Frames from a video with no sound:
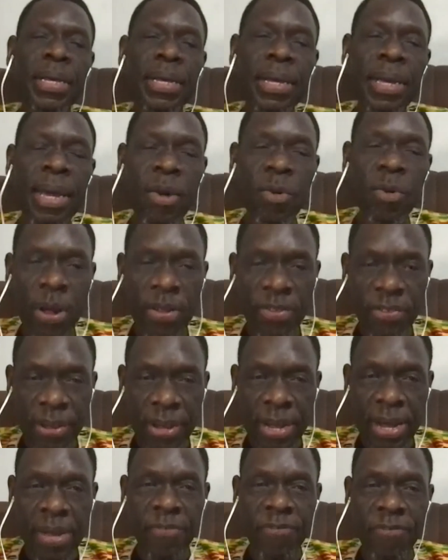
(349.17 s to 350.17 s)
And once
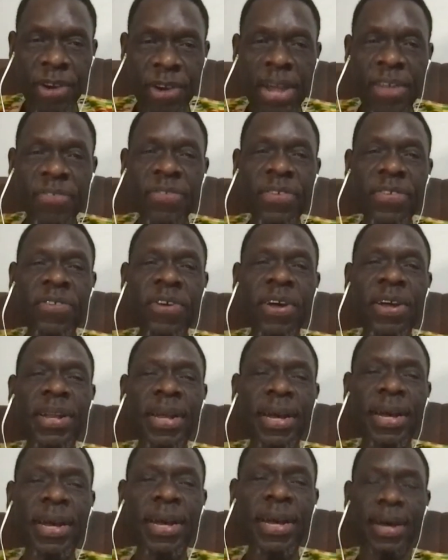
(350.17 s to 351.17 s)
again, France does not
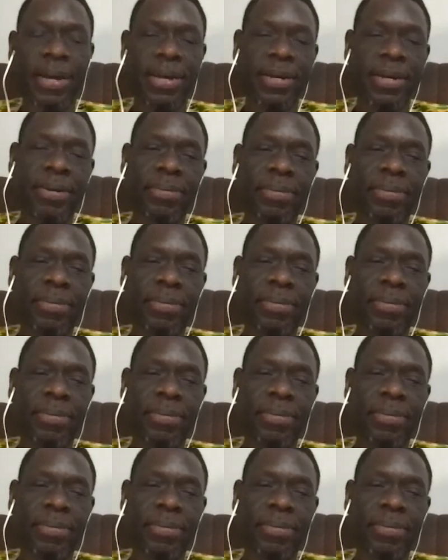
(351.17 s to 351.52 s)
like that.